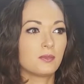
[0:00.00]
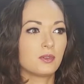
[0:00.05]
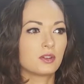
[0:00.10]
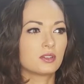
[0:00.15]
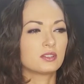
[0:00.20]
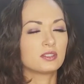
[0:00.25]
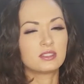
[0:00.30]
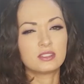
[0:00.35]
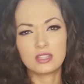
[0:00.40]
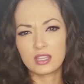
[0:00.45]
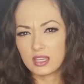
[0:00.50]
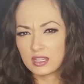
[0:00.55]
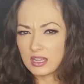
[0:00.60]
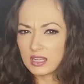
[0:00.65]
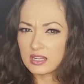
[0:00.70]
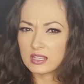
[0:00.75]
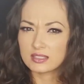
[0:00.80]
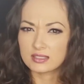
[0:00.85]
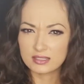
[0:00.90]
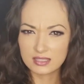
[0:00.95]
were done
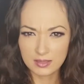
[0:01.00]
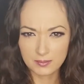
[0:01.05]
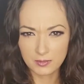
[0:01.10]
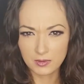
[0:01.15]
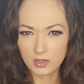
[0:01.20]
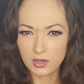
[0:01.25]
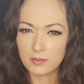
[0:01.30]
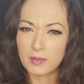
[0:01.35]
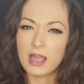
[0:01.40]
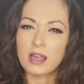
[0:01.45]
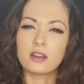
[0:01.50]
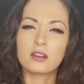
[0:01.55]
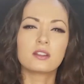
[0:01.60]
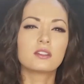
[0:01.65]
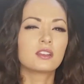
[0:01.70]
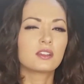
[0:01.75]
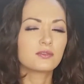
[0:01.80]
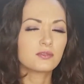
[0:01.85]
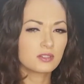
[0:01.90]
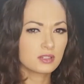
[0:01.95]
in a similar manner,
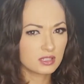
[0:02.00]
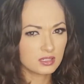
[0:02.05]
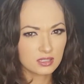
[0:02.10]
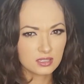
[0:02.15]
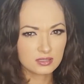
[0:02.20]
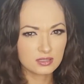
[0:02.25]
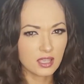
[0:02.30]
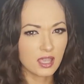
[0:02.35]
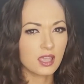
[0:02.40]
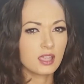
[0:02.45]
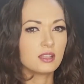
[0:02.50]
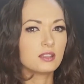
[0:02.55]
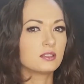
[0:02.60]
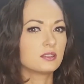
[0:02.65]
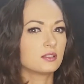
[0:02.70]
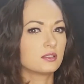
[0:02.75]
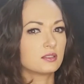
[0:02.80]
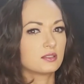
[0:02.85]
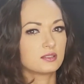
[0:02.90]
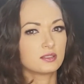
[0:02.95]
different in
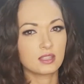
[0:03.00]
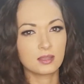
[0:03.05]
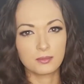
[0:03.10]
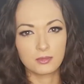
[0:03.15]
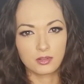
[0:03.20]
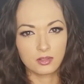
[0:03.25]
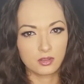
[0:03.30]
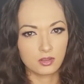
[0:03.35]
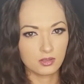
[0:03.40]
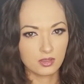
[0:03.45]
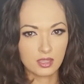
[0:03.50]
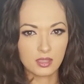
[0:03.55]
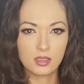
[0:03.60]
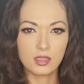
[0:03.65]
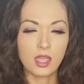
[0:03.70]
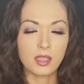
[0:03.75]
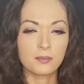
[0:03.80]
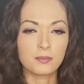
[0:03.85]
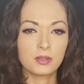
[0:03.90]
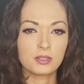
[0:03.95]
design, similarly
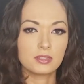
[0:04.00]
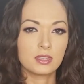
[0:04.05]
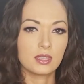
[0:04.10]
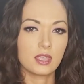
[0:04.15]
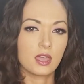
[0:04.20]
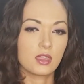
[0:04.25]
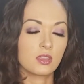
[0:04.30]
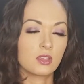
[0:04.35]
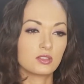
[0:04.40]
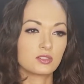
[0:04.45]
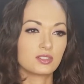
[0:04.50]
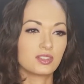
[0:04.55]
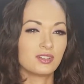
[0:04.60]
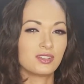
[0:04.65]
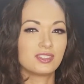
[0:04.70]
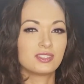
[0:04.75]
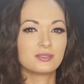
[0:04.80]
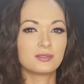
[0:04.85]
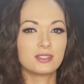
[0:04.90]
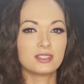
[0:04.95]
like put together.
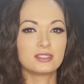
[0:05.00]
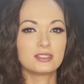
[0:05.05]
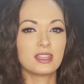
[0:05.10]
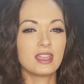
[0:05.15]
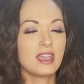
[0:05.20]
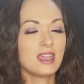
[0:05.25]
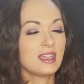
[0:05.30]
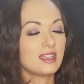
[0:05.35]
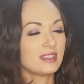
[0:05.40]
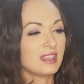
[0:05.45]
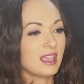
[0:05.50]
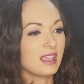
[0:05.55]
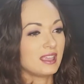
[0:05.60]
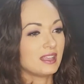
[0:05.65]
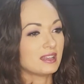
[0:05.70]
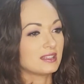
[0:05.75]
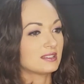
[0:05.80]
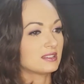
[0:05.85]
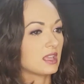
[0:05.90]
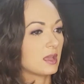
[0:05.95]
So this was
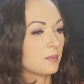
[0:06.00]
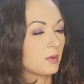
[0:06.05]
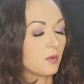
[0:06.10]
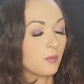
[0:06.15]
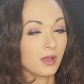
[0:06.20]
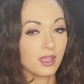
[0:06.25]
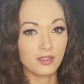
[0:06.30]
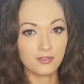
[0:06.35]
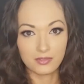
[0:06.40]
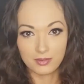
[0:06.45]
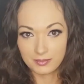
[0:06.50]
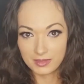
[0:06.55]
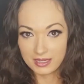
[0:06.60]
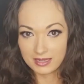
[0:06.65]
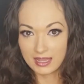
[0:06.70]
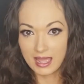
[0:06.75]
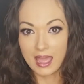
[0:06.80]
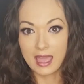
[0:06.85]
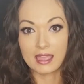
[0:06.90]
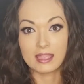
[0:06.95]
taking a step away from the
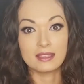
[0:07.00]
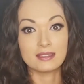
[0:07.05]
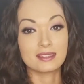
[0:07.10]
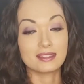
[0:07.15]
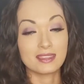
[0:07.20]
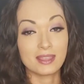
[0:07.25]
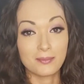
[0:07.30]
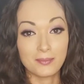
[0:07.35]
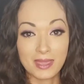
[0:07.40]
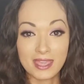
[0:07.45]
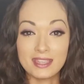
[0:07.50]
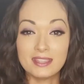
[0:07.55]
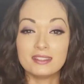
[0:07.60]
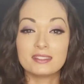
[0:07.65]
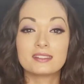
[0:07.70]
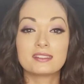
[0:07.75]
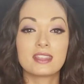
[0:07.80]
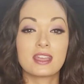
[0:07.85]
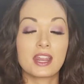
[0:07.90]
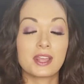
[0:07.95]
dyes and the
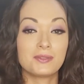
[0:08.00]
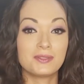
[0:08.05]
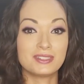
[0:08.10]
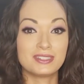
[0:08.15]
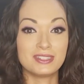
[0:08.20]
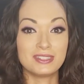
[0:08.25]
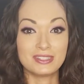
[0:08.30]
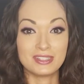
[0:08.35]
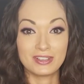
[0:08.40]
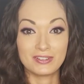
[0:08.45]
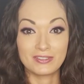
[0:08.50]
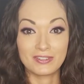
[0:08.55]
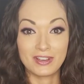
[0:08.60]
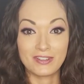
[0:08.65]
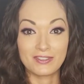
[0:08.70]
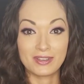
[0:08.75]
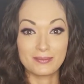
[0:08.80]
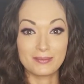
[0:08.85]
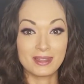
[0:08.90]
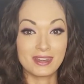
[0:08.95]
paints that I was using for
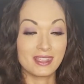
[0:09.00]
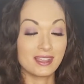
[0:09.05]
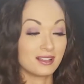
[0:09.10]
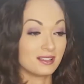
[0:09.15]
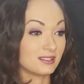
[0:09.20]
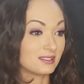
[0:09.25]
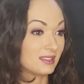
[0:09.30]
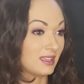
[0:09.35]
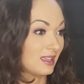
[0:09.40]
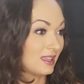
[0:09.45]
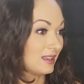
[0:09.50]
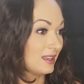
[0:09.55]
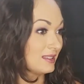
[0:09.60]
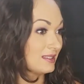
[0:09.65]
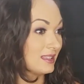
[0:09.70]
everybody else, taking a